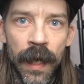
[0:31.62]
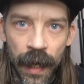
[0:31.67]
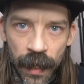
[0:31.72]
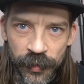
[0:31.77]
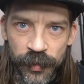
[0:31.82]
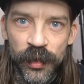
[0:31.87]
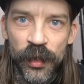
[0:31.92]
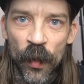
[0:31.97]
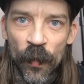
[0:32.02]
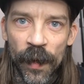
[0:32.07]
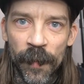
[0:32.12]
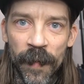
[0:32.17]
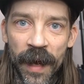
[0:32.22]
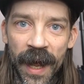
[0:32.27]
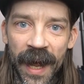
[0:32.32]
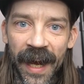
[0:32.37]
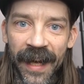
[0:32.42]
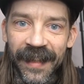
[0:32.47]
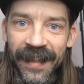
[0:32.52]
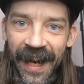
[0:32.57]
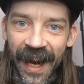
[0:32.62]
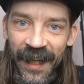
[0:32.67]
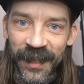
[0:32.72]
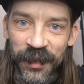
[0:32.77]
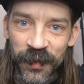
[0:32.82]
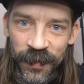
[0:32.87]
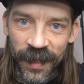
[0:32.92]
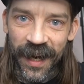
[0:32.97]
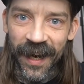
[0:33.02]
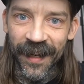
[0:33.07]
so am I. I
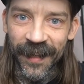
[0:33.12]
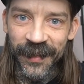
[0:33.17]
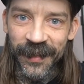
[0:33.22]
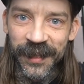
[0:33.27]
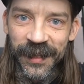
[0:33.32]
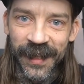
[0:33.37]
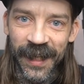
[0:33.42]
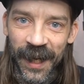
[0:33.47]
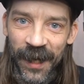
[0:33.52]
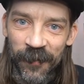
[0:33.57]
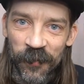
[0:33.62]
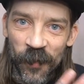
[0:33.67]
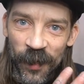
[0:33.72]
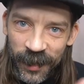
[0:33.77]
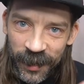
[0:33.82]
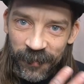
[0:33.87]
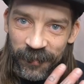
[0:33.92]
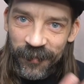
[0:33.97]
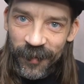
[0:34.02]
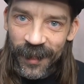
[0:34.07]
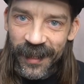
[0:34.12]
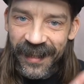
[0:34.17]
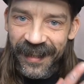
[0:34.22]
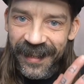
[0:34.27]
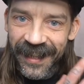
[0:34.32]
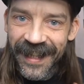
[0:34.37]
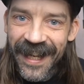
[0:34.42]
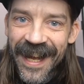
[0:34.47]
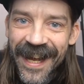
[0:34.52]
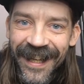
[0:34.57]
do not understand what the fuck
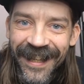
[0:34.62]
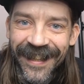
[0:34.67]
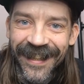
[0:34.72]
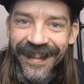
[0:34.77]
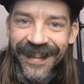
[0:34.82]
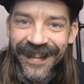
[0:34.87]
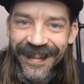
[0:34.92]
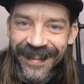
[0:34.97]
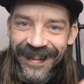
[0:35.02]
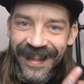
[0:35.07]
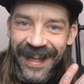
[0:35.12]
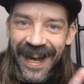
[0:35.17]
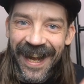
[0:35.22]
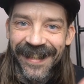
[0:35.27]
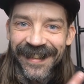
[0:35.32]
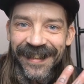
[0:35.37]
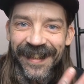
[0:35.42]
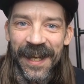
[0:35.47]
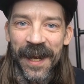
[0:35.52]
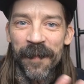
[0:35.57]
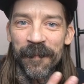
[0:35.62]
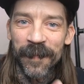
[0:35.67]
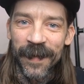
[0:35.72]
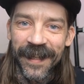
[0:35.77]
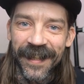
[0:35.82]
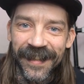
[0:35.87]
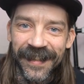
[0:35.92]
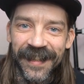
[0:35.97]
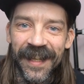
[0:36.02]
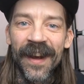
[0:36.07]
the gas lamp
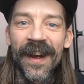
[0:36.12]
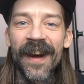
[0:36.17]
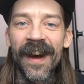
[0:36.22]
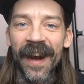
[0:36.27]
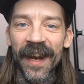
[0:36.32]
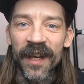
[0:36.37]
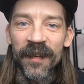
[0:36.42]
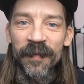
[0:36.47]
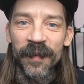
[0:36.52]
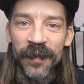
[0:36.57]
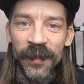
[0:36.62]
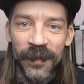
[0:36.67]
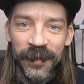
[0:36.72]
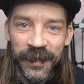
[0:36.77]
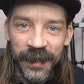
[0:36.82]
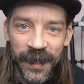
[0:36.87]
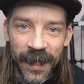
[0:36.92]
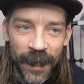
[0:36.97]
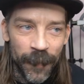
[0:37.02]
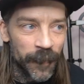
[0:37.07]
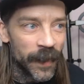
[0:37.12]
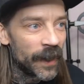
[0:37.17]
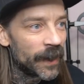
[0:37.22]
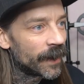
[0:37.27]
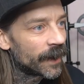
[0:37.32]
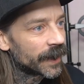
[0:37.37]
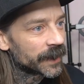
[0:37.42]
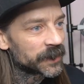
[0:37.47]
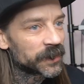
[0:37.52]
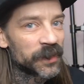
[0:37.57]
is. I even looked it up.
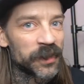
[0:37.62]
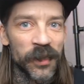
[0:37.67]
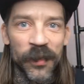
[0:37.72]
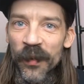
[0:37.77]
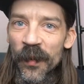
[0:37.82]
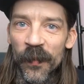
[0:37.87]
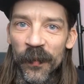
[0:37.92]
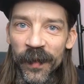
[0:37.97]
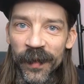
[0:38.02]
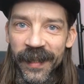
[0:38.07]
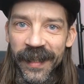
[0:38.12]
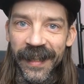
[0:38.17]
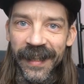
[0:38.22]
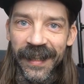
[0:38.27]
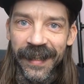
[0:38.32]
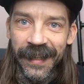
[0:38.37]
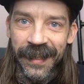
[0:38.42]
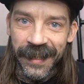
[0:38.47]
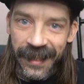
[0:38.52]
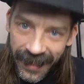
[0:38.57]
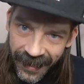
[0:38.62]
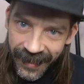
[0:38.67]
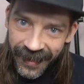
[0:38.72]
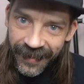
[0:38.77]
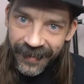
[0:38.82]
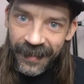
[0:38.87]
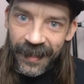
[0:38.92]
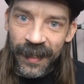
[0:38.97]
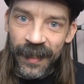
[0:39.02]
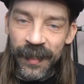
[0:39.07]
I still don't really get
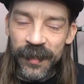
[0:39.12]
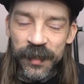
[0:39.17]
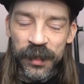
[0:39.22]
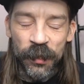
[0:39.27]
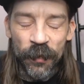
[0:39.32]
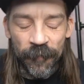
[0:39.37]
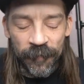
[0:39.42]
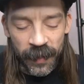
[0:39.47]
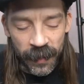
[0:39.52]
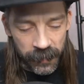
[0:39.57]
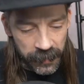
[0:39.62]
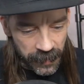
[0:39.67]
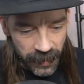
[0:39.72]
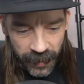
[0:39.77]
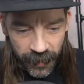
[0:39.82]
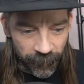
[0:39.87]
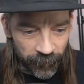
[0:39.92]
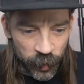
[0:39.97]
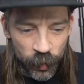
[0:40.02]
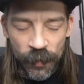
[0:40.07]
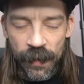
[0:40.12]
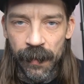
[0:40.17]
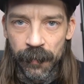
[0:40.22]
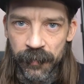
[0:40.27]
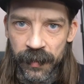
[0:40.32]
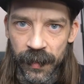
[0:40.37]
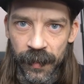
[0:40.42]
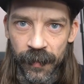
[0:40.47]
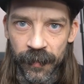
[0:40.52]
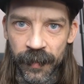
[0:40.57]
it. So if there's any of you
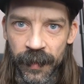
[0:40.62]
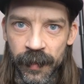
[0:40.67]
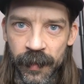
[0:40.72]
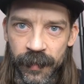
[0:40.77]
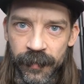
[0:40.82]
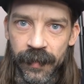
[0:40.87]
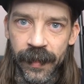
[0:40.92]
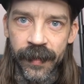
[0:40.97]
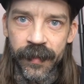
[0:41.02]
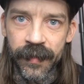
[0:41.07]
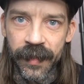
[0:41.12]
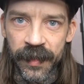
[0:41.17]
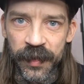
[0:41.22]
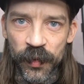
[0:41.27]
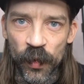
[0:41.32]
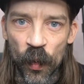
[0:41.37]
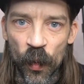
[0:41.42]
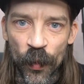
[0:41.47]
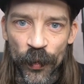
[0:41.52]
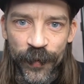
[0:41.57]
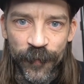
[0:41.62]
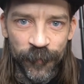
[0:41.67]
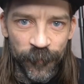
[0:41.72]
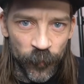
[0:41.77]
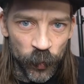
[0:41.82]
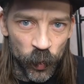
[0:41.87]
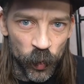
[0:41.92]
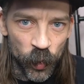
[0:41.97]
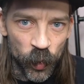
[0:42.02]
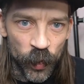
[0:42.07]
out there that could let this old
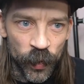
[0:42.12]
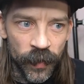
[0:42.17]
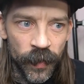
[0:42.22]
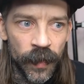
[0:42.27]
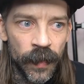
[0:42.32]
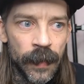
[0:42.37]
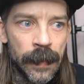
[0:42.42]
fool